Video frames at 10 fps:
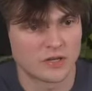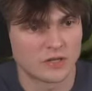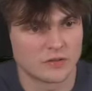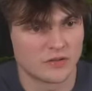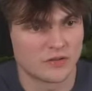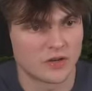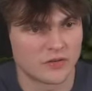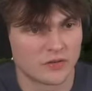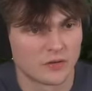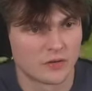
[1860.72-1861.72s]
kill these guys.
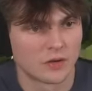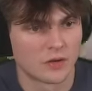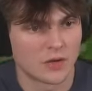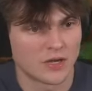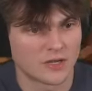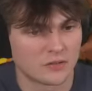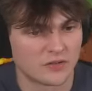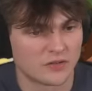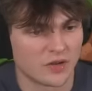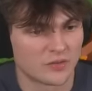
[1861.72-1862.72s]
I can kill
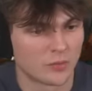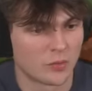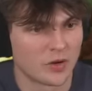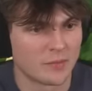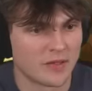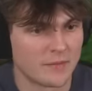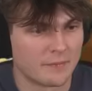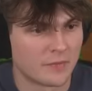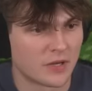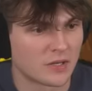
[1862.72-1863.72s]
these guys. I'm not worried about that.
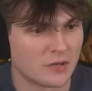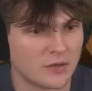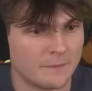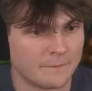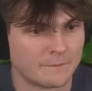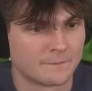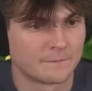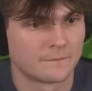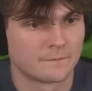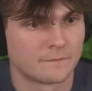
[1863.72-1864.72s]
I can kill them.
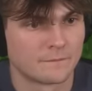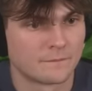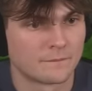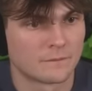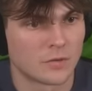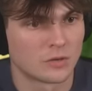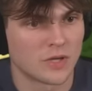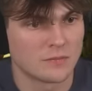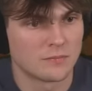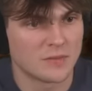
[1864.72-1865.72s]
Okay,
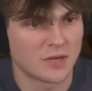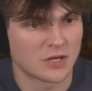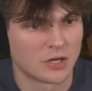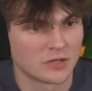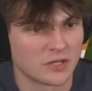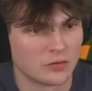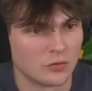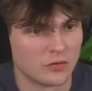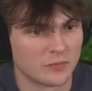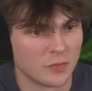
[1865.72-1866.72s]
maybe I can't kill
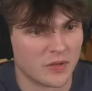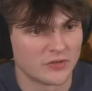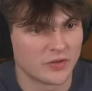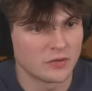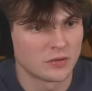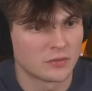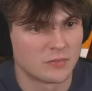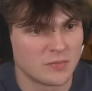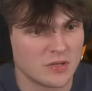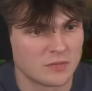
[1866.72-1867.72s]
all of them at once, though.
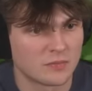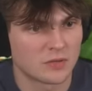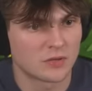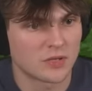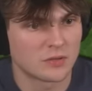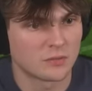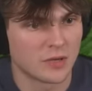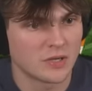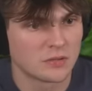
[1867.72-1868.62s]
Maybe. Okay, goodbye.